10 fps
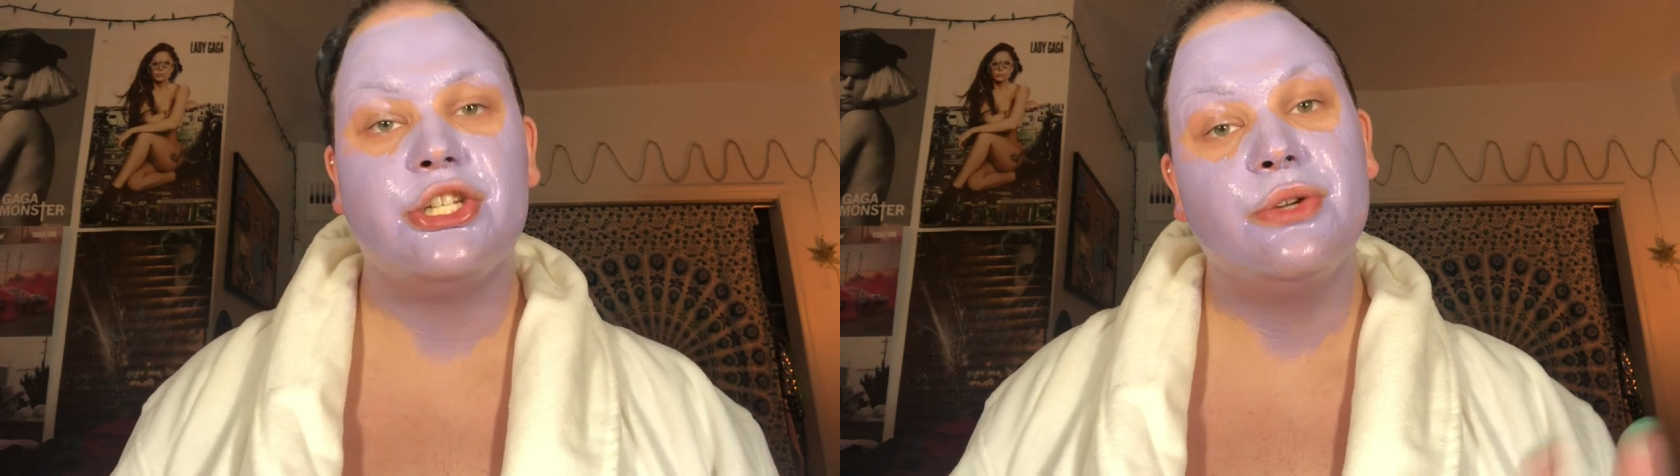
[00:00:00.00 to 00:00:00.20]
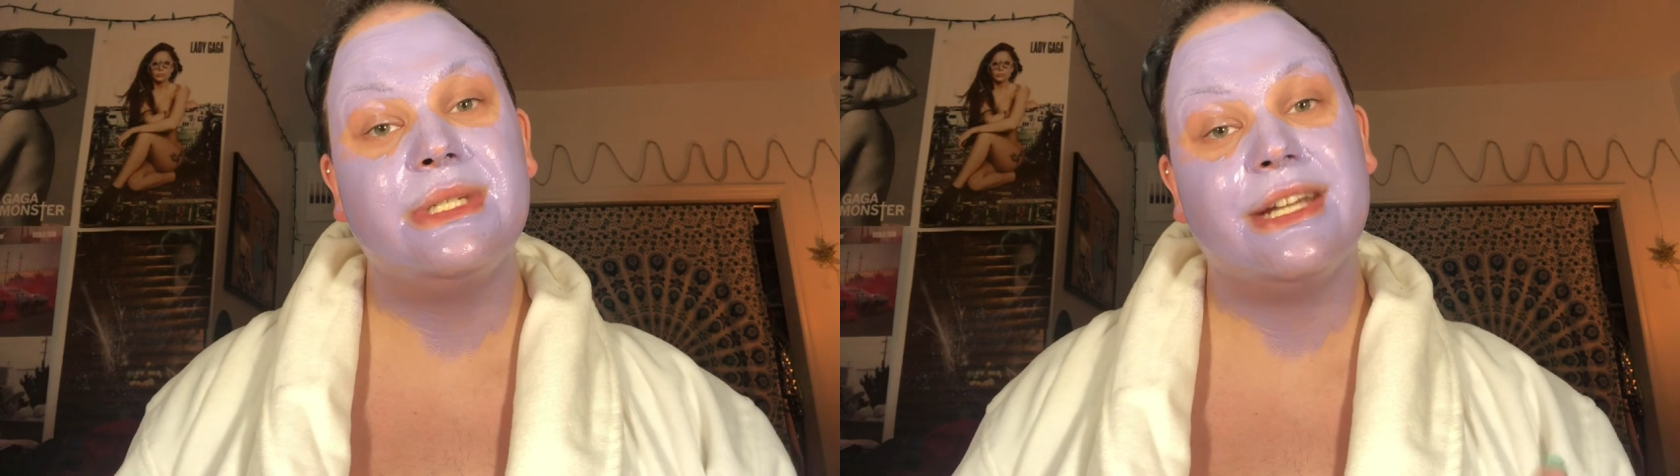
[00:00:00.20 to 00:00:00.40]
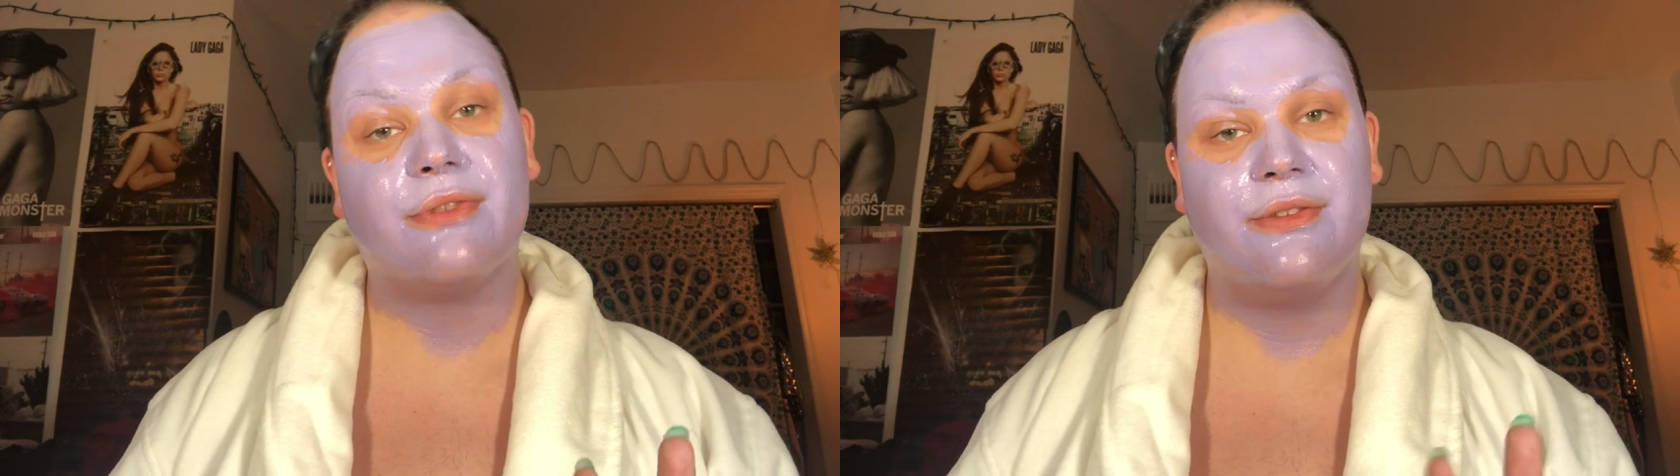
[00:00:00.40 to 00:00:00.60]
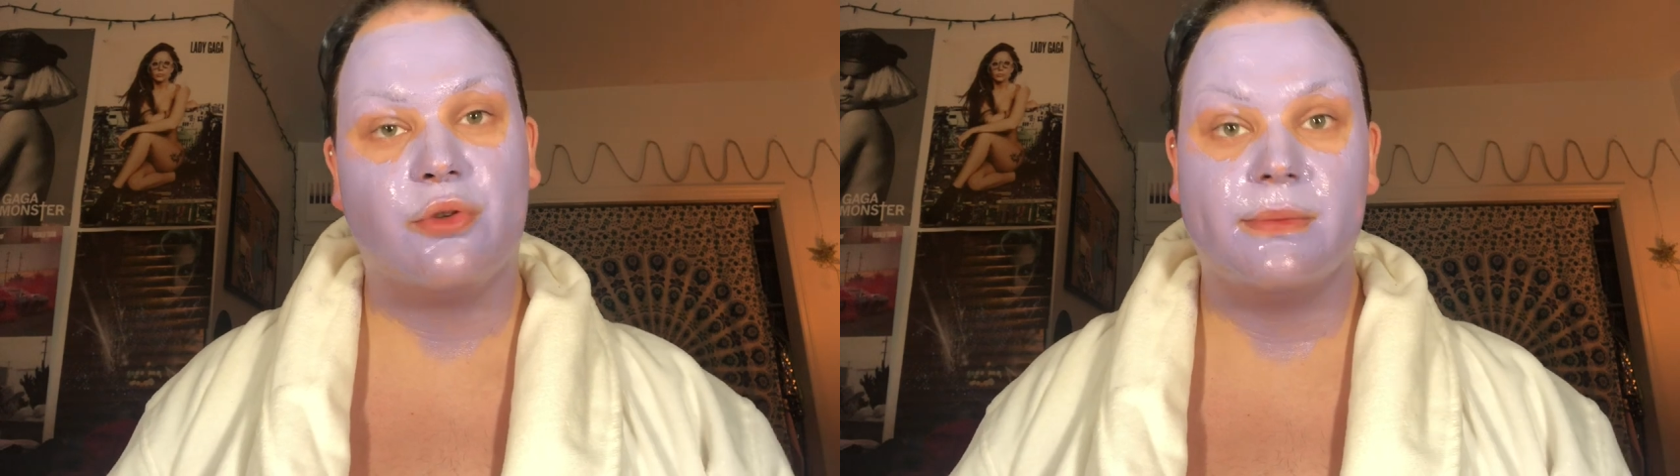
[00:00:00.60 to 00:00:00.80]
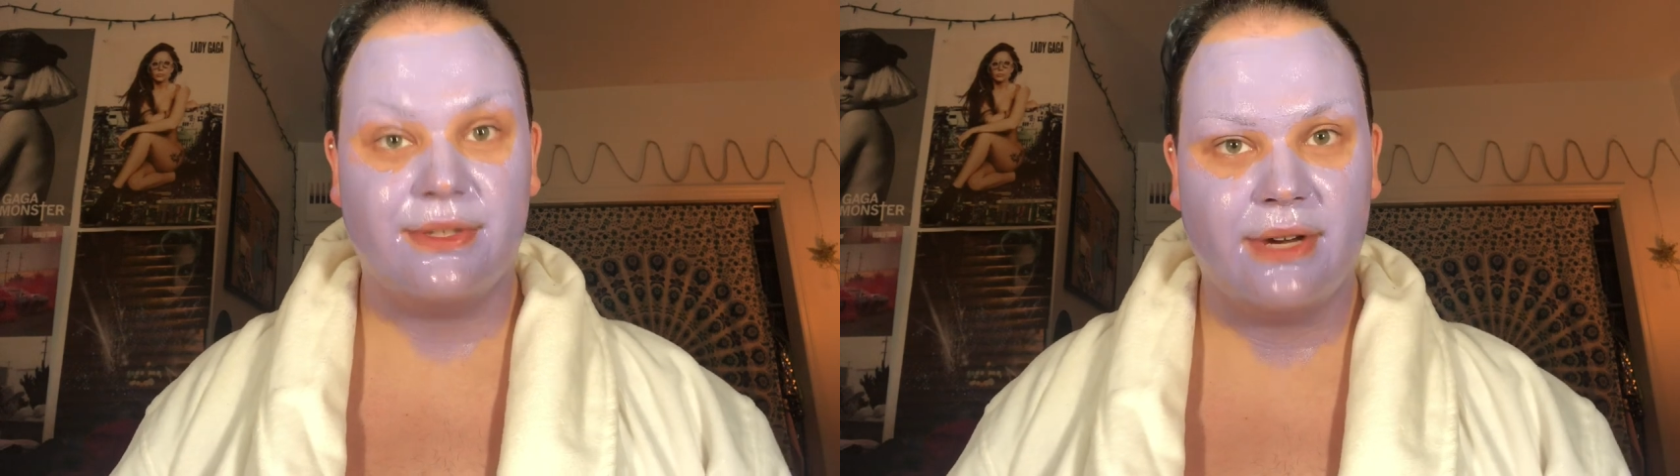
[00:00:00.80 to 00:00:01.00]
two different
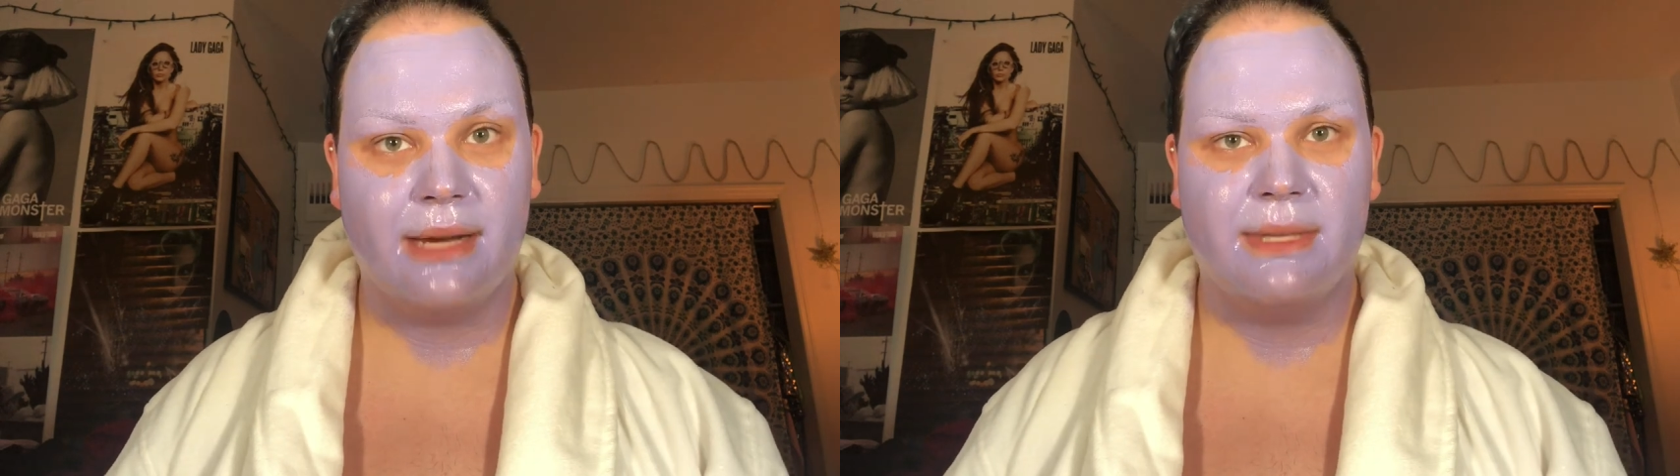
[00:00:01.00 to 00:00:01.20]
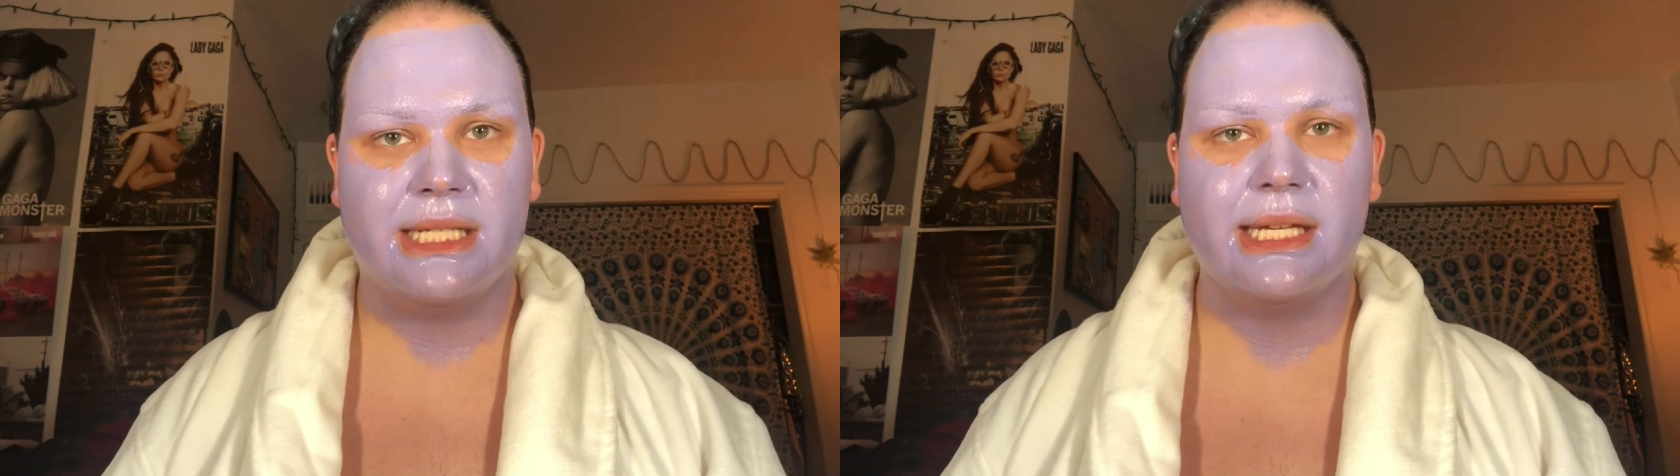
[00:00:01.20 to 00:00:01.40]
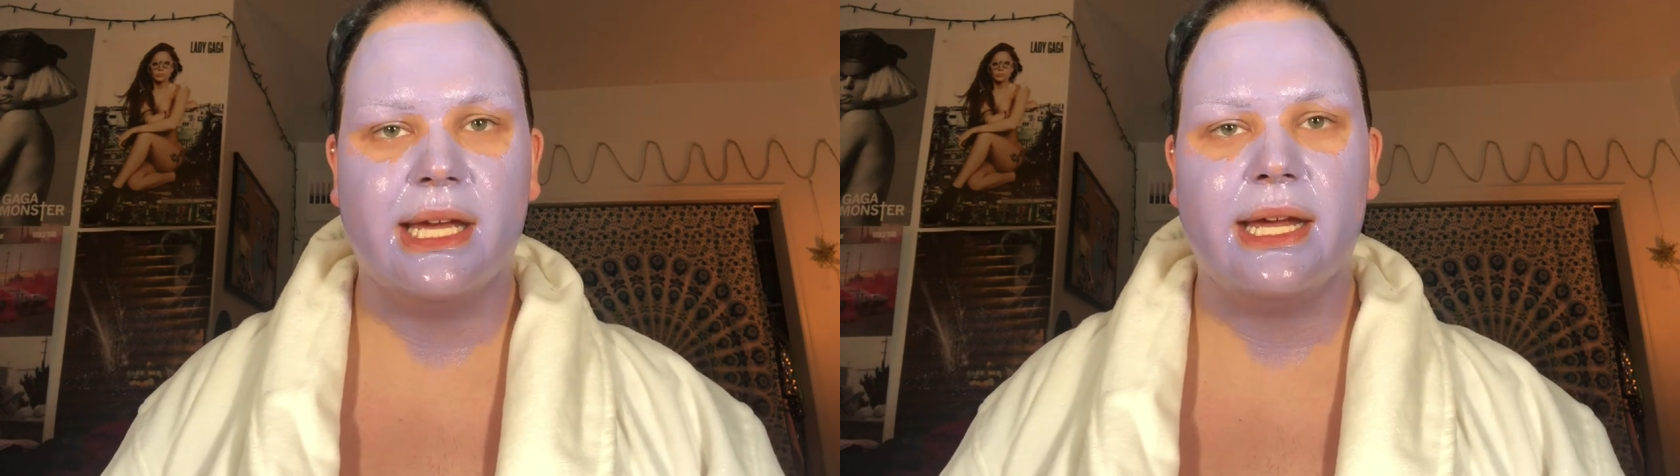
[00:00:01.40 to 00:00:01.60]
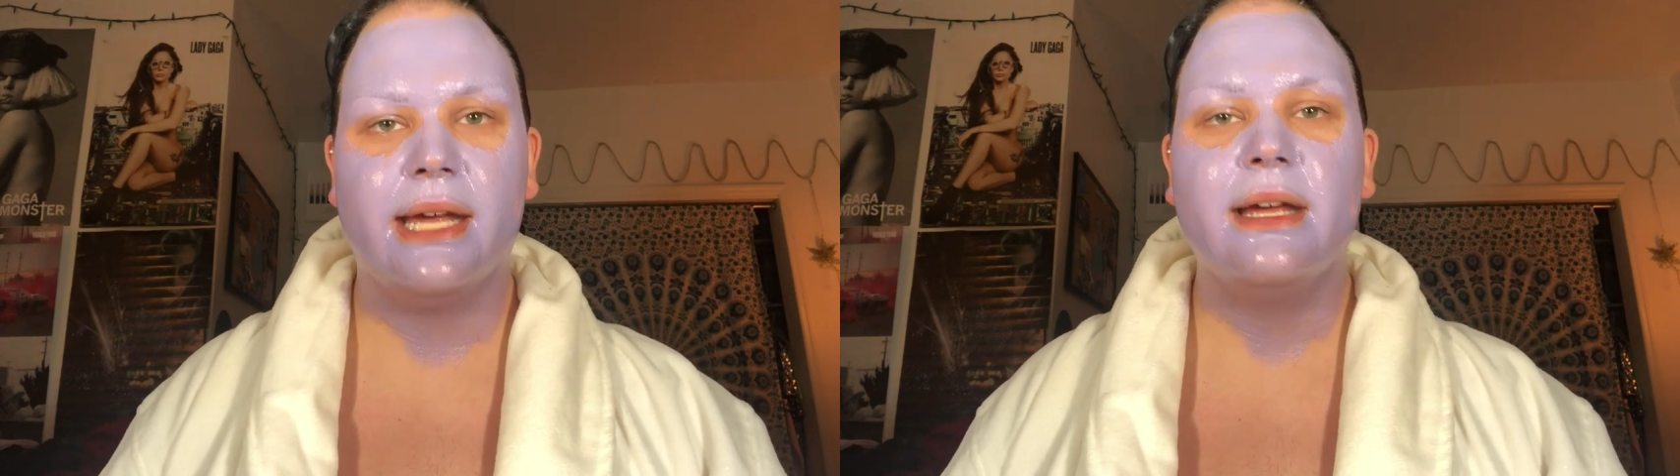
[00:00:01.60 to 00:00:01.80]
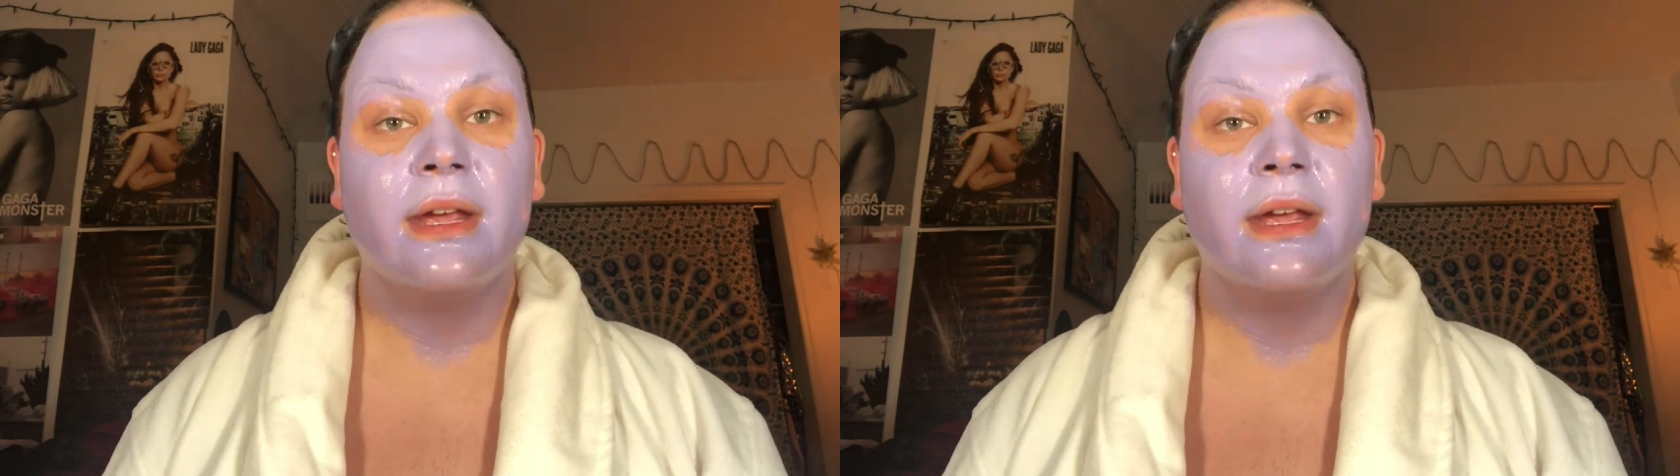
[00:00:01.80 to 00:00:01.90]
forms of vitamin C in it.